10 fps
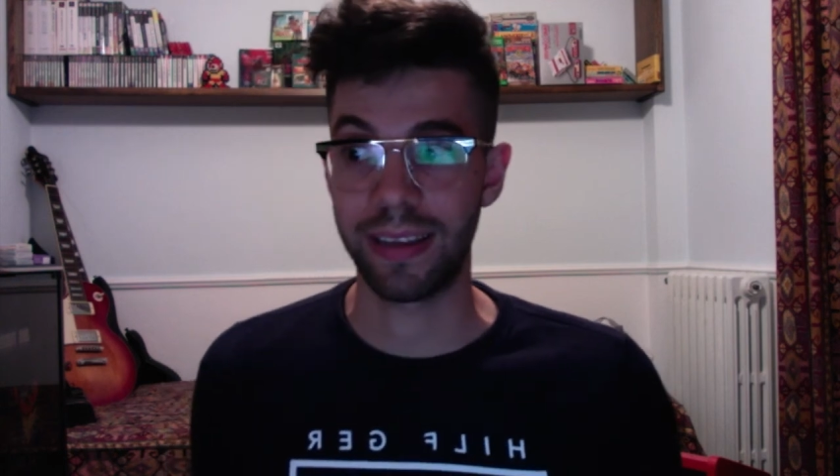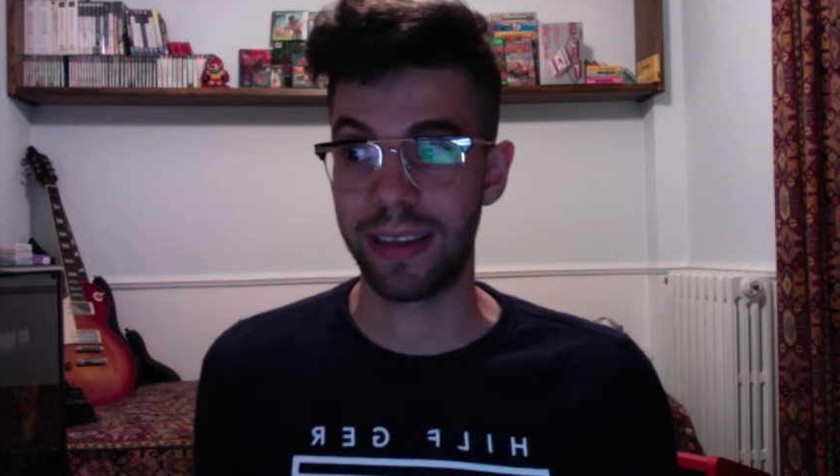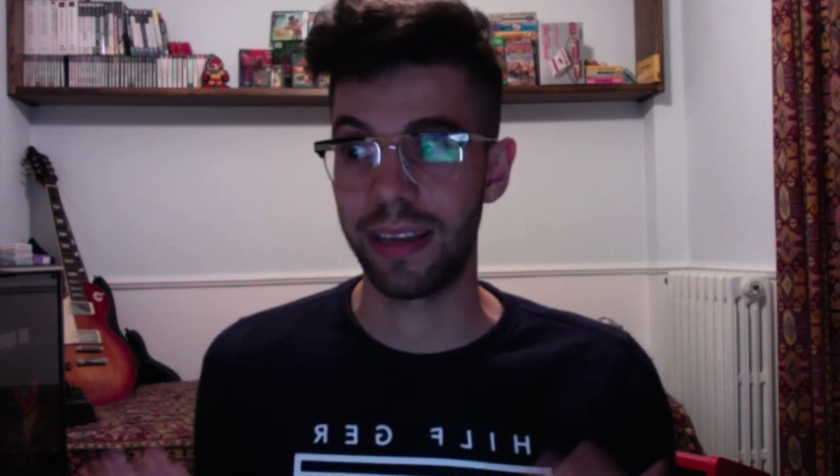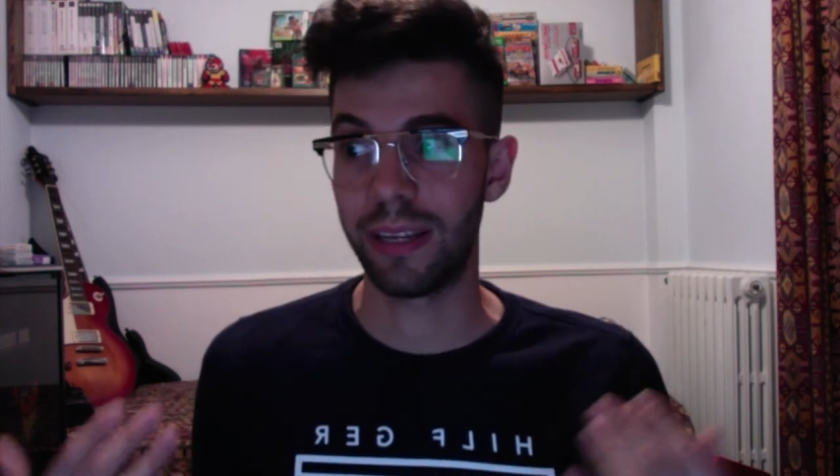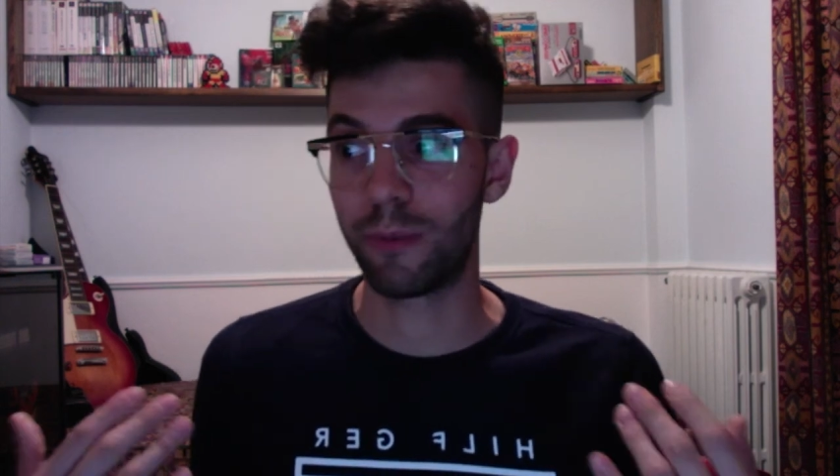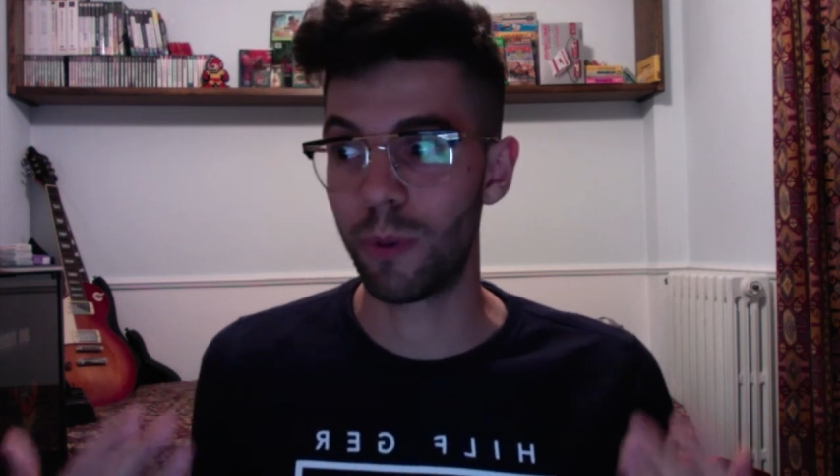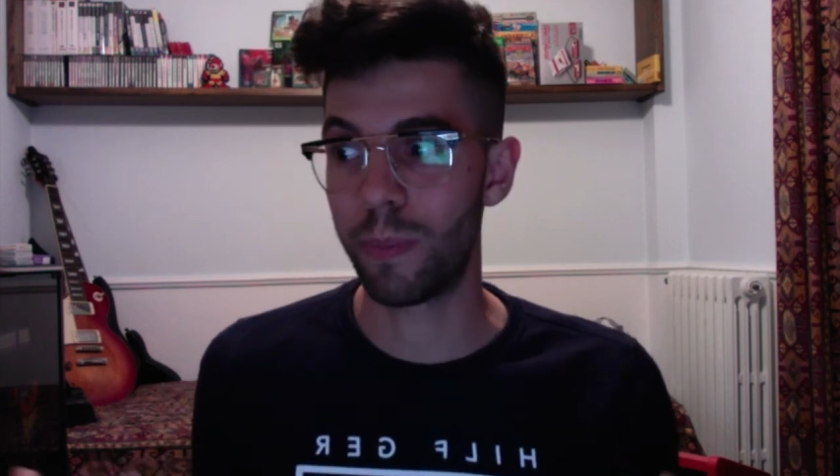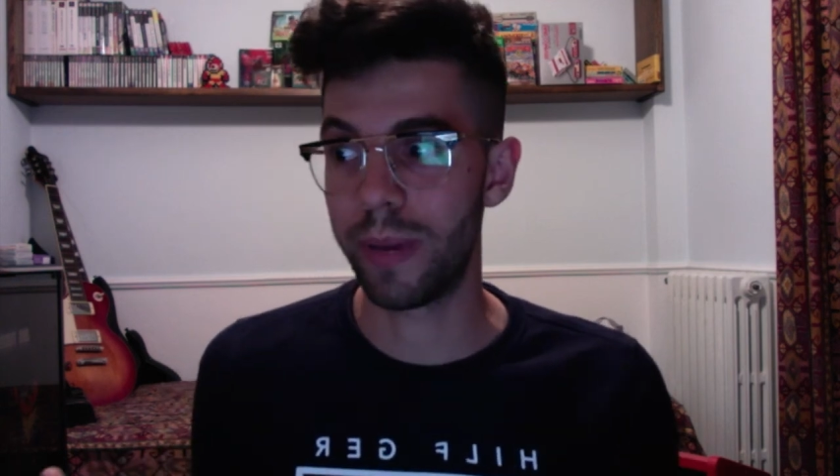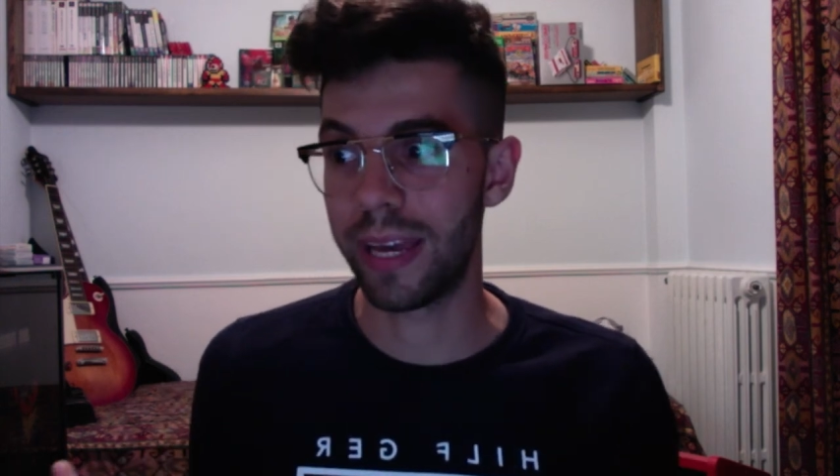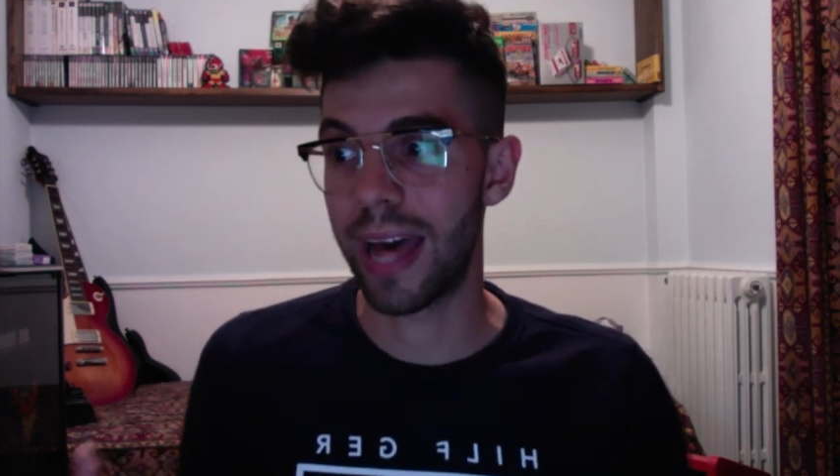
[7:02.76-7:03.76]
it would
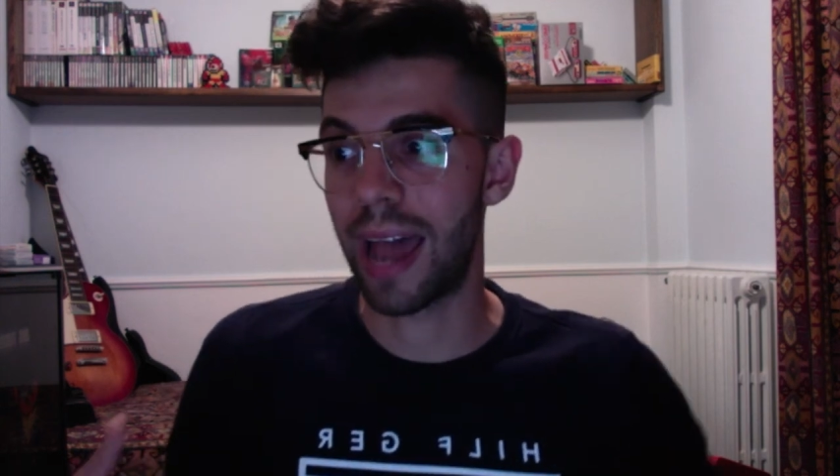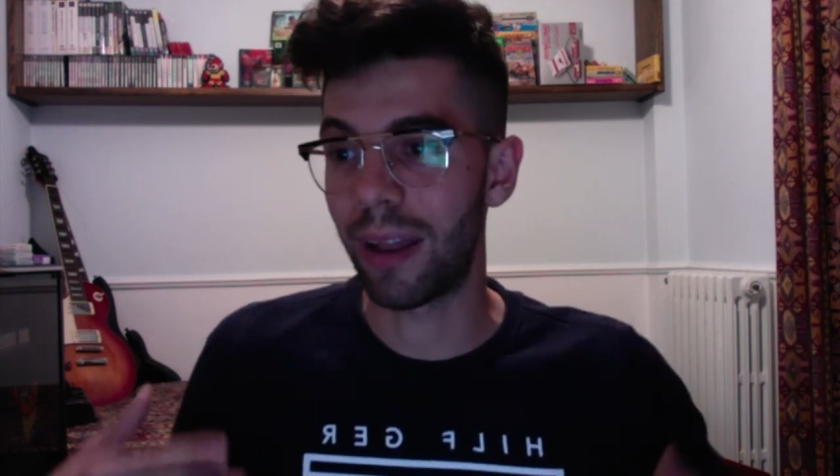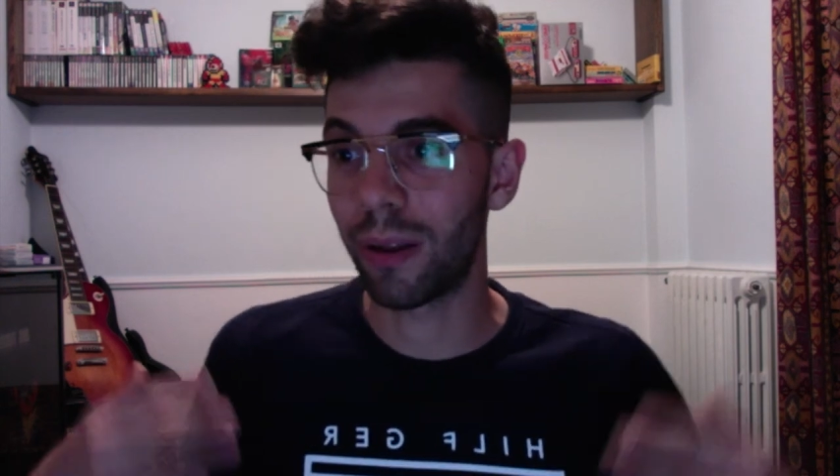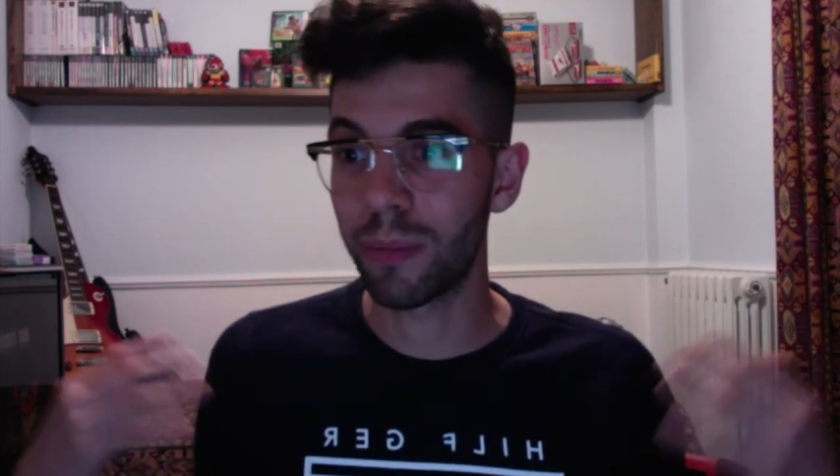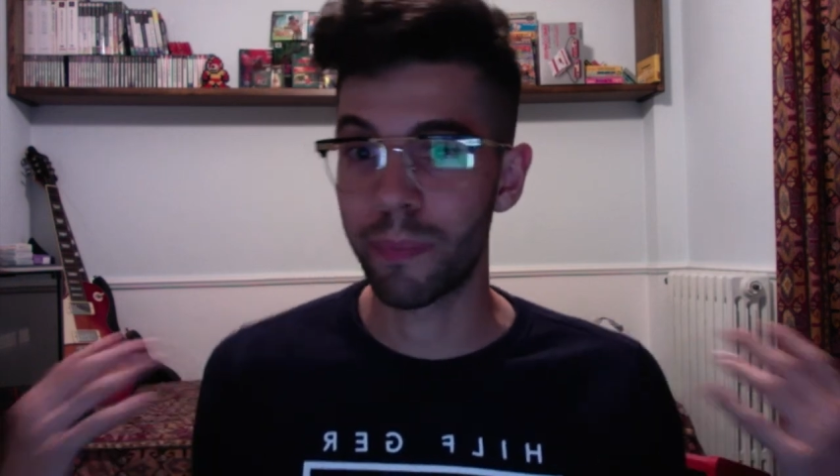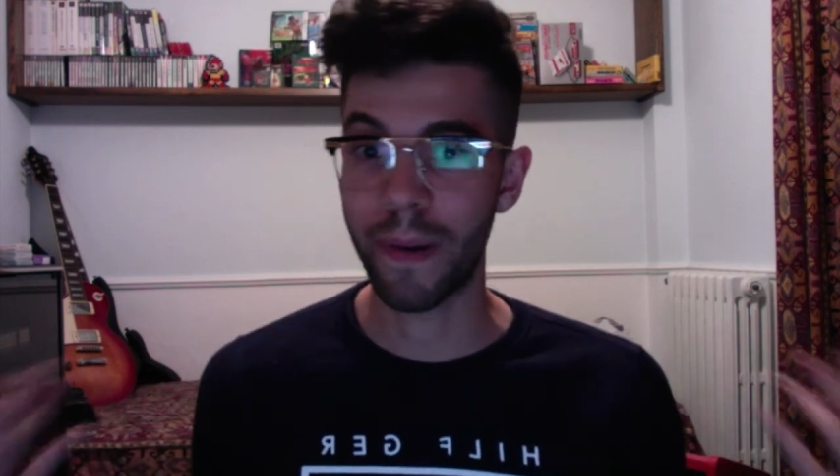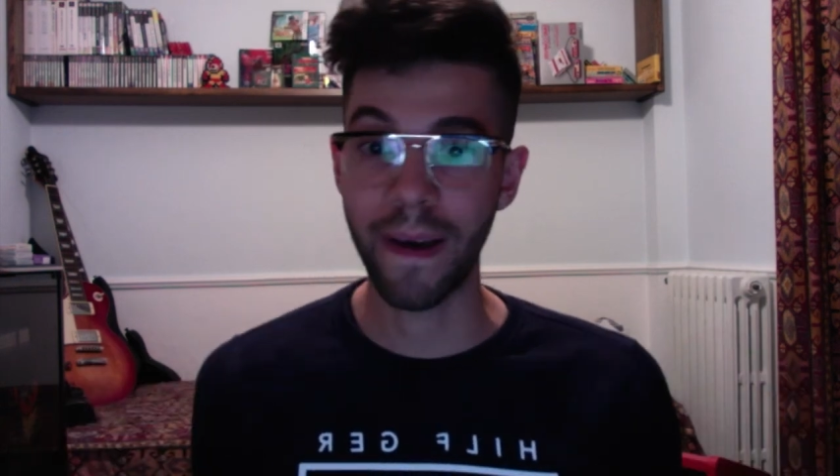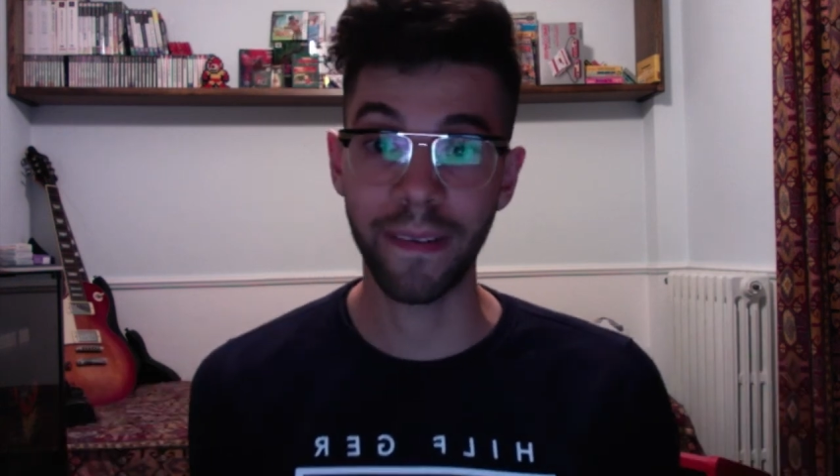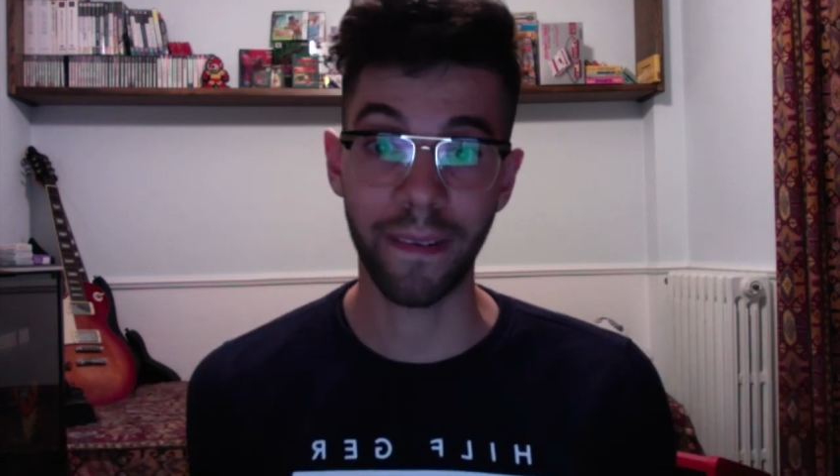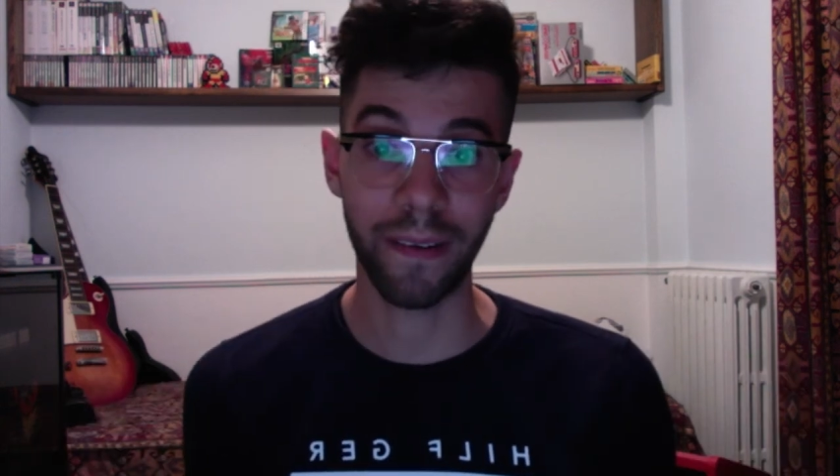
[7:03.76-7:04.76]
be a lot
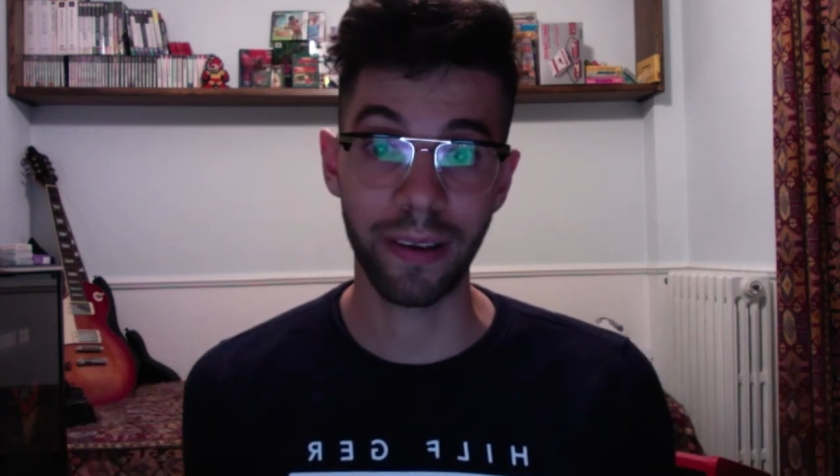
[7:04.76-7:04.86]
better